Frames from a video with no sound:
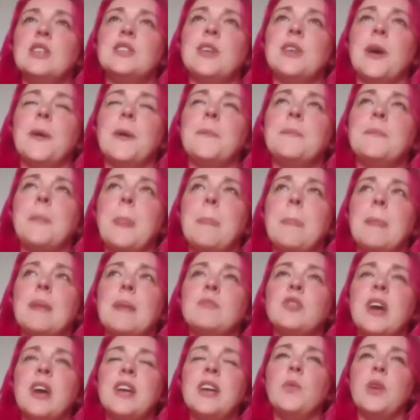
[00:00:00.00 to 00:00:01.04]
So I'm
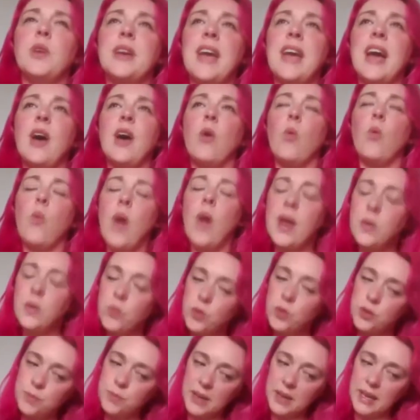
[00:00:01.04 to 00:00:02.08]
trying to work out when
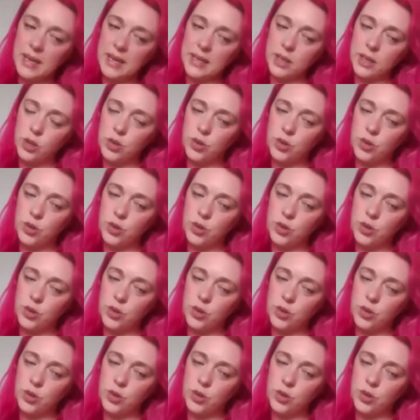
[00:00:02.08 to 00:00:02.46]
would be